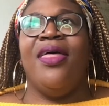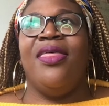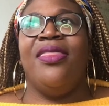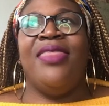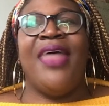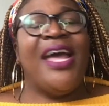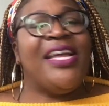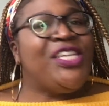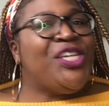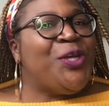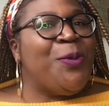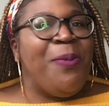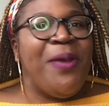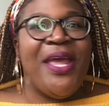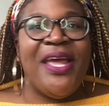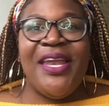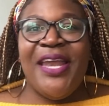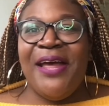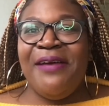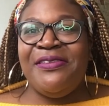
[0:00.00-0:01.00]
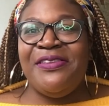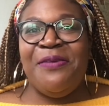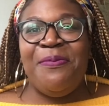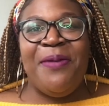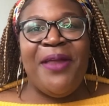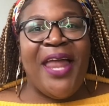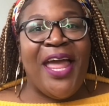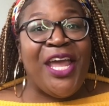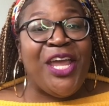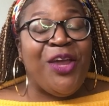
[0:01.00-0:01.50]
that should be enough to
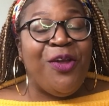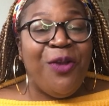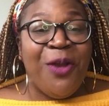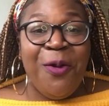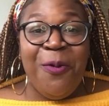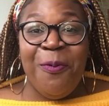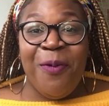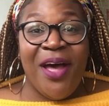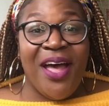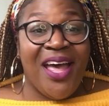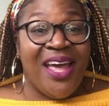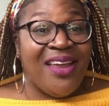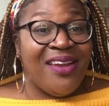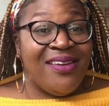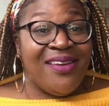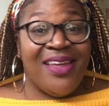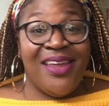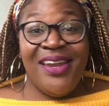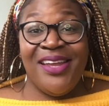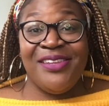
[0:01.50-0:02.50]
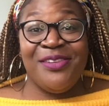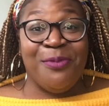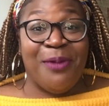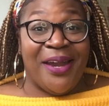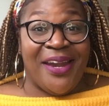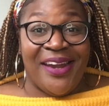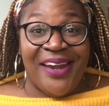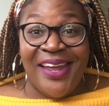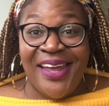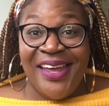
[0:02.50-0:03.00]
be like, you know what? It is what
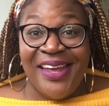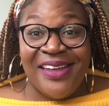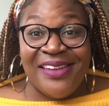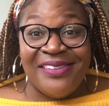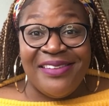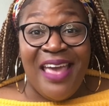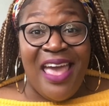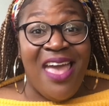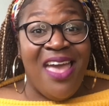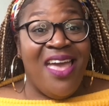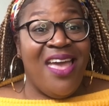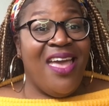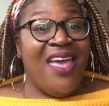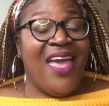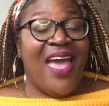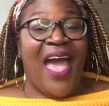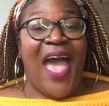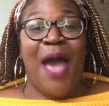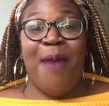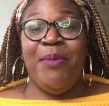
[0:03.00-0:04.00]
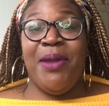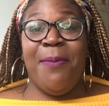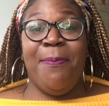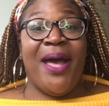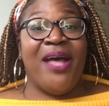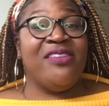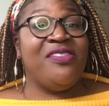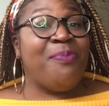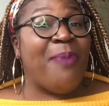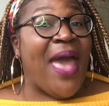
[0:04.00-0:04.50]
it is. I'm going to
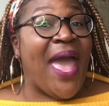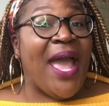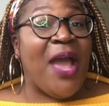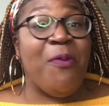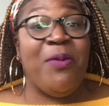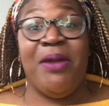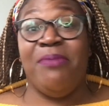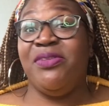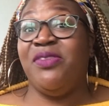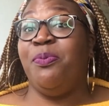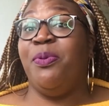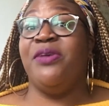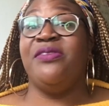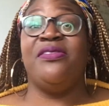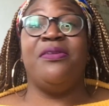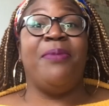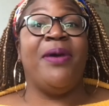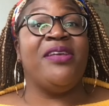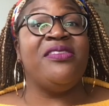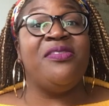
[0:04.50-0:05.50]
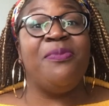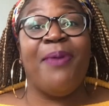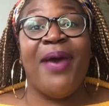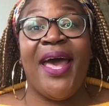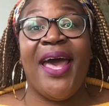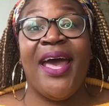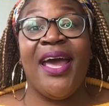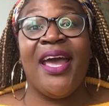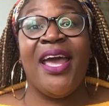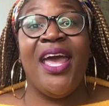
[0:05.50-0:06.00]
bounce back when I'm supposed to bounce
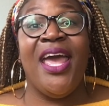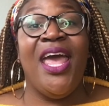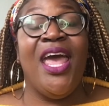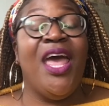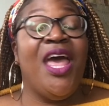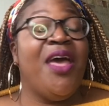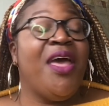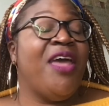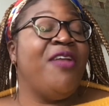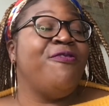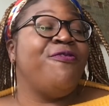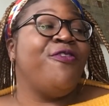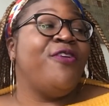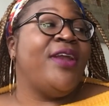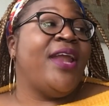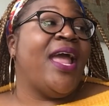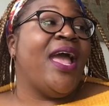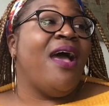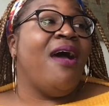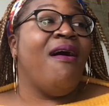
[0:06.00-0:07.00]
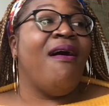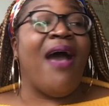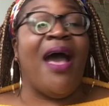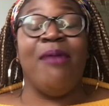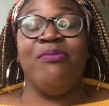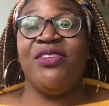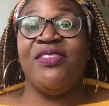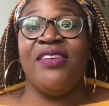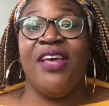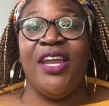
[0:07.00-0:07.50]
back. And for now,
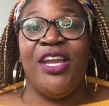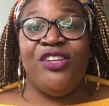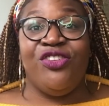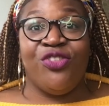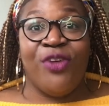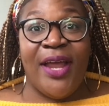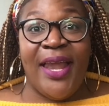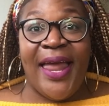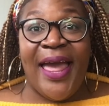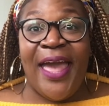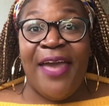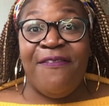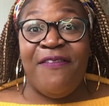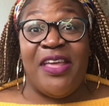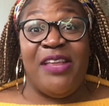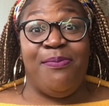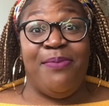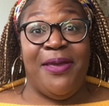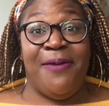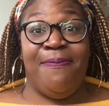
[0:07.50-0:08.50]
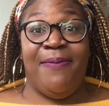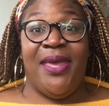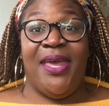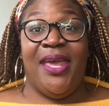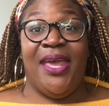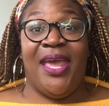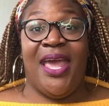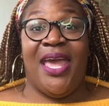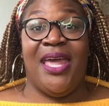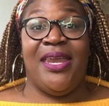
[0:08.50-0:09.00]
I'm just going to enjoy life and be
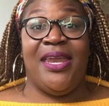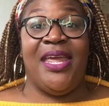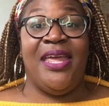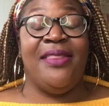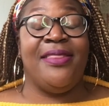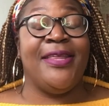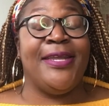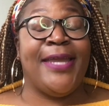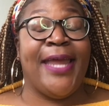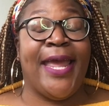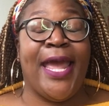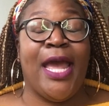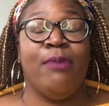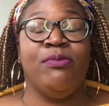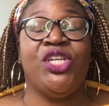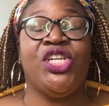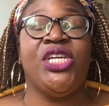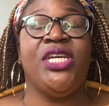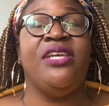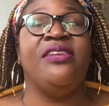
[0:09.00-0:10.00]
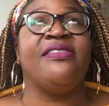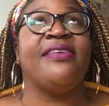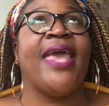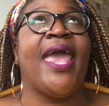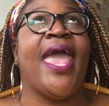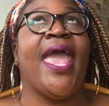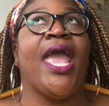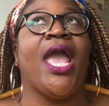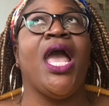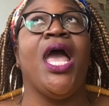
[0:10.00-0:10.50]
me and eat the damn
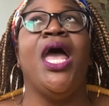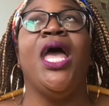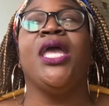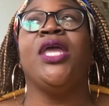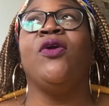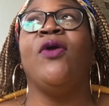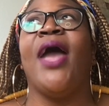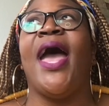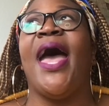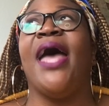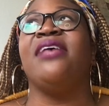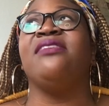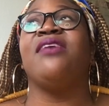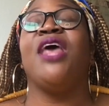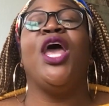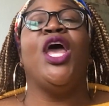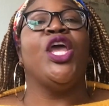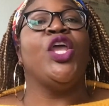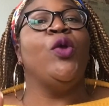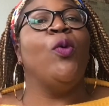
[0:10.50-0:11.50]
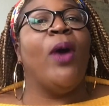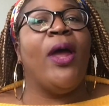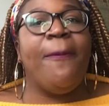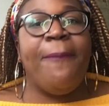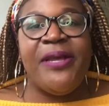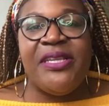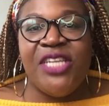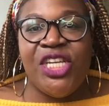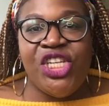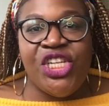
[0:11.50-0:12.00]
cheesecake. You guys, you want a
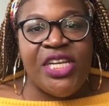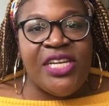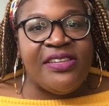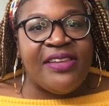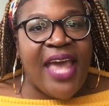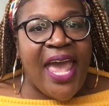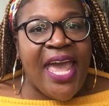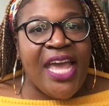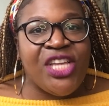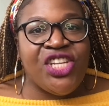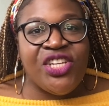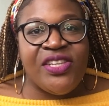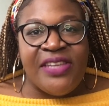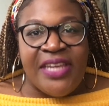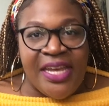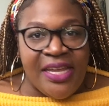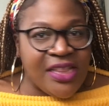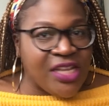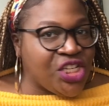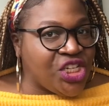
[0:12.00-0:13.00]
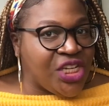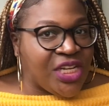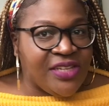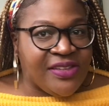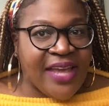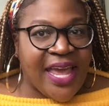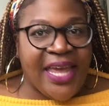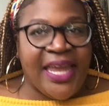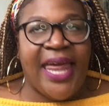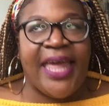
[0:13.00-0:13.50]
piece of cheesecake? Just eat the
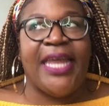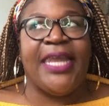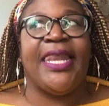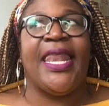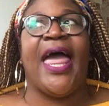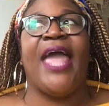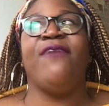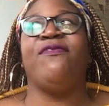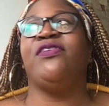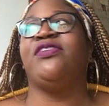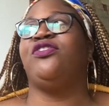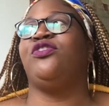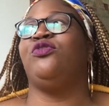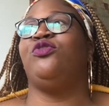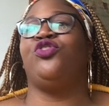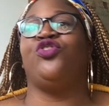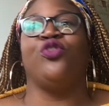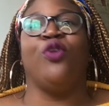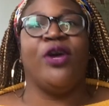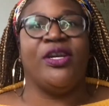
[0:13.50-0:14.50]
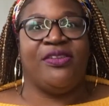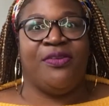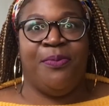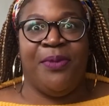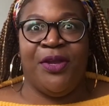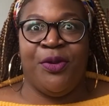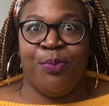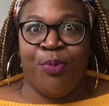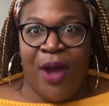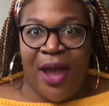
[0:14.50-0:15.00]
cheesecake. Like life is too short to
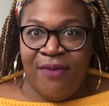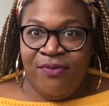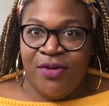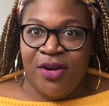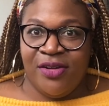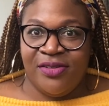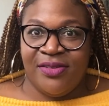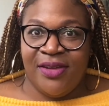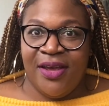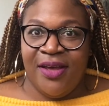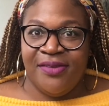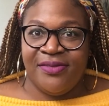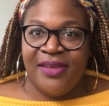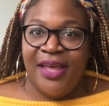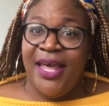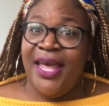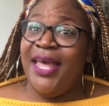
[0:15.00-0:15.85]
be depriving ourselves.